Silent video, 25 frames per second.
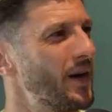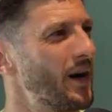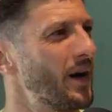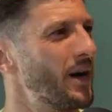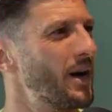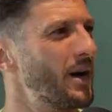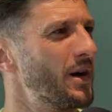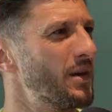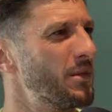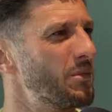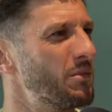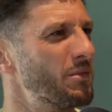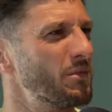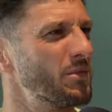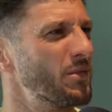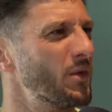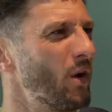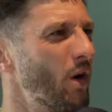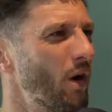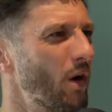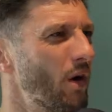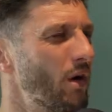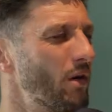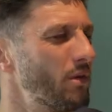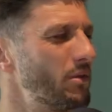
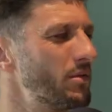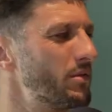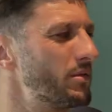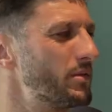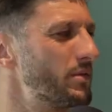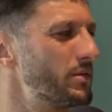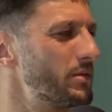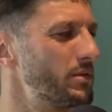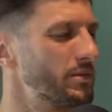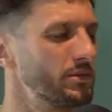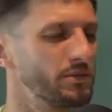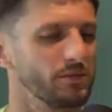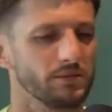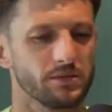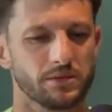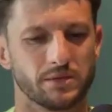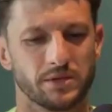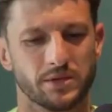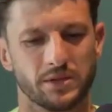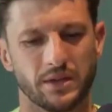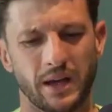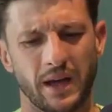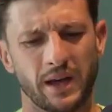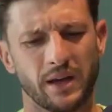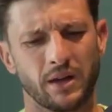not
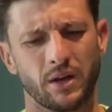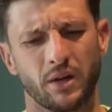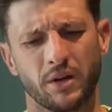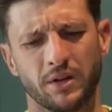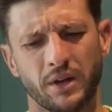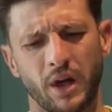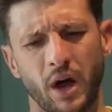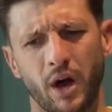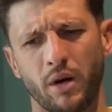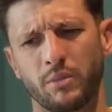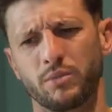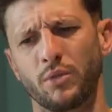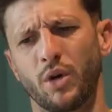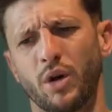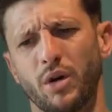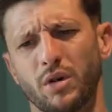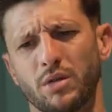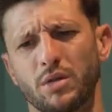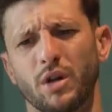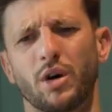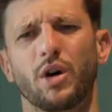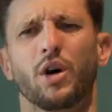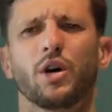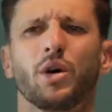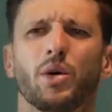saying, oh no, I'm
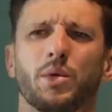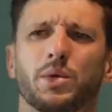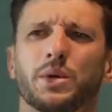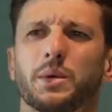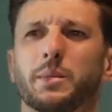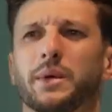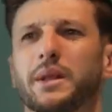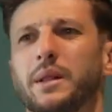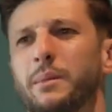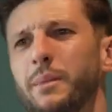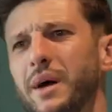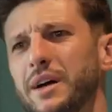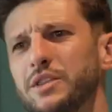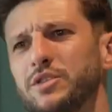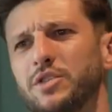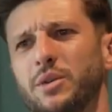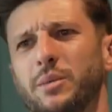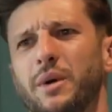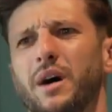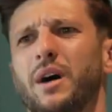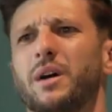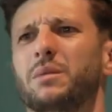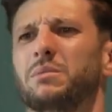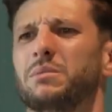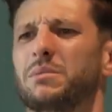not, I want to be the macho
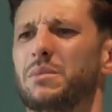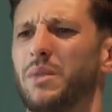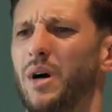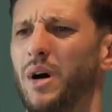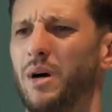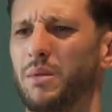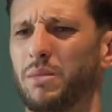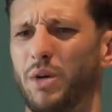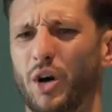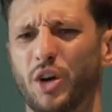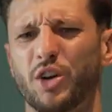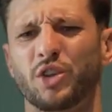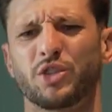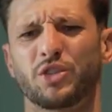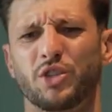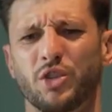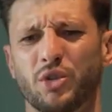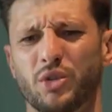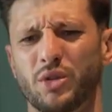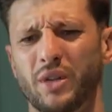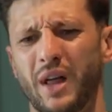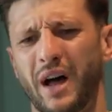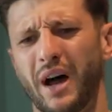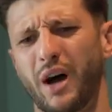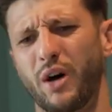man, I can
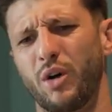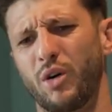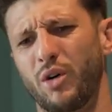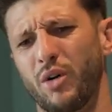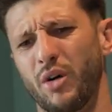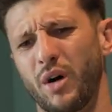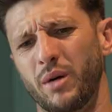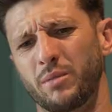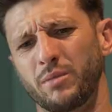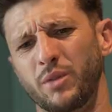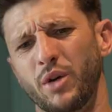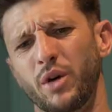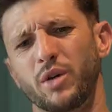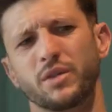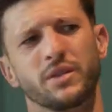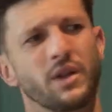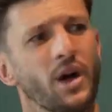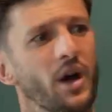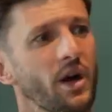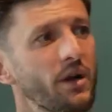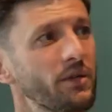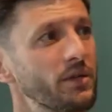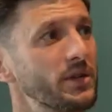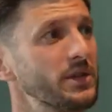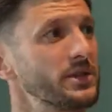do that, or I'm not
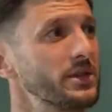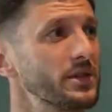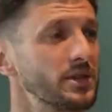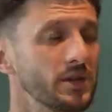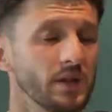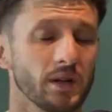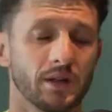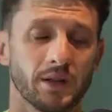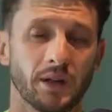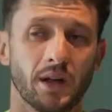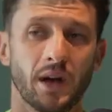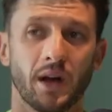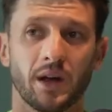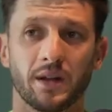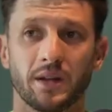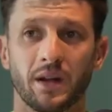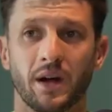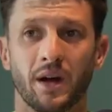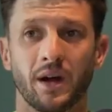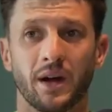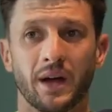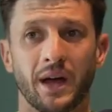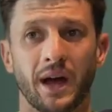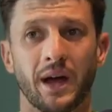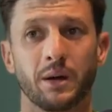nervous. It's like, no,
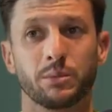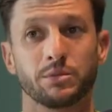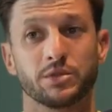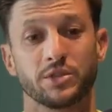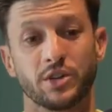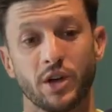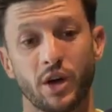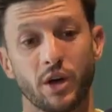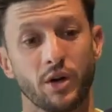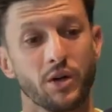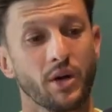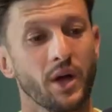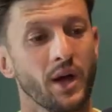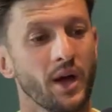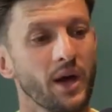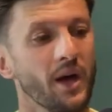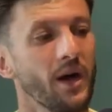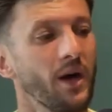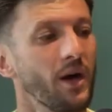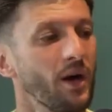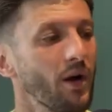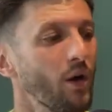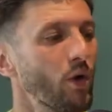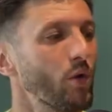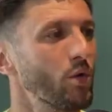I am. So
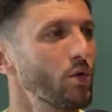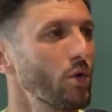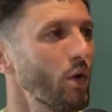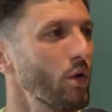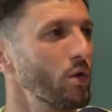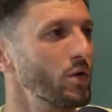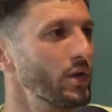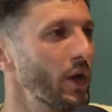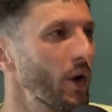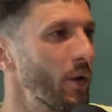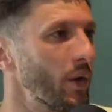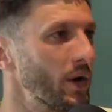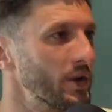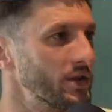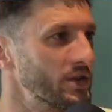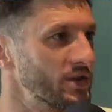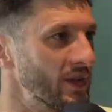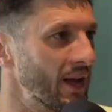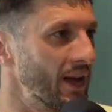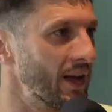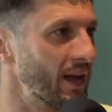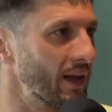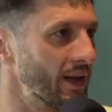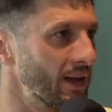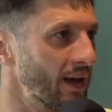although I
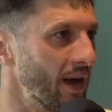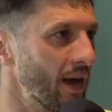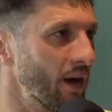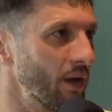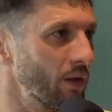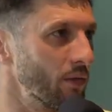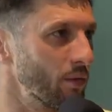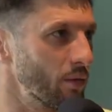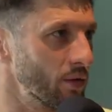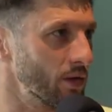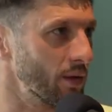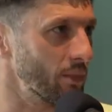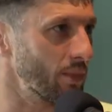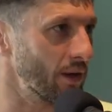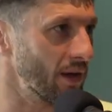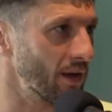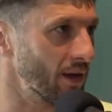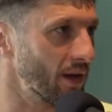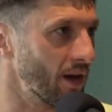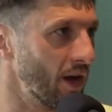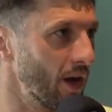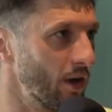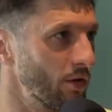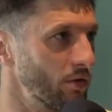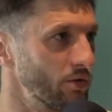say, I want to be
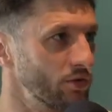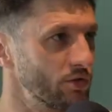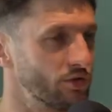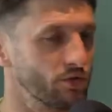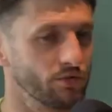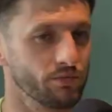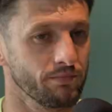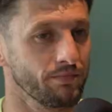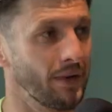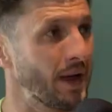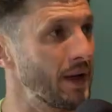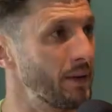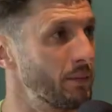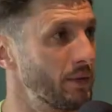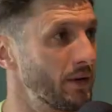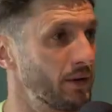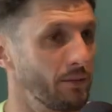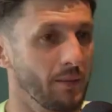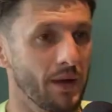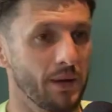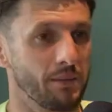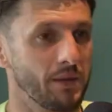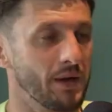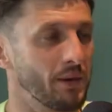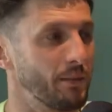a coach,
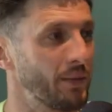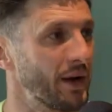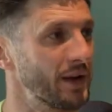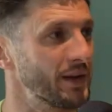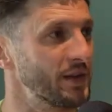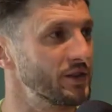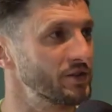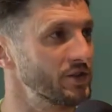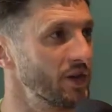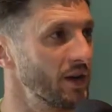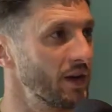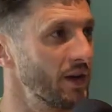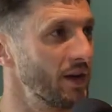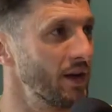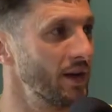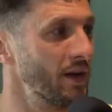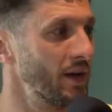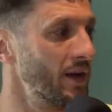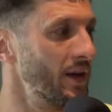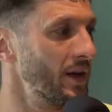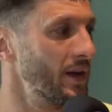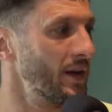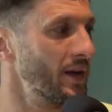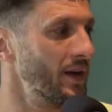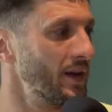maybe a manager,
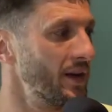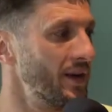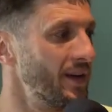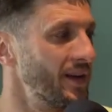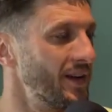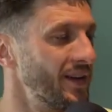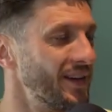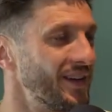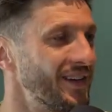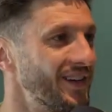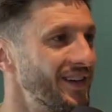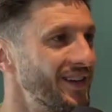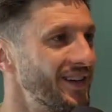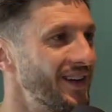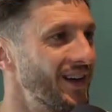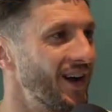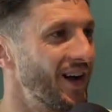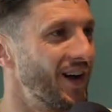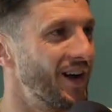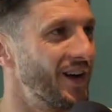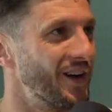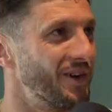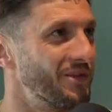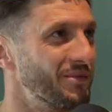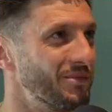
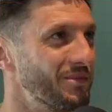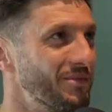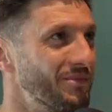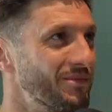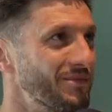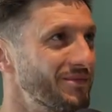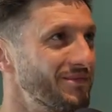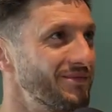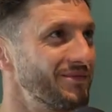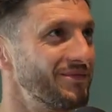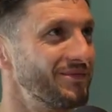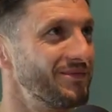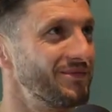it's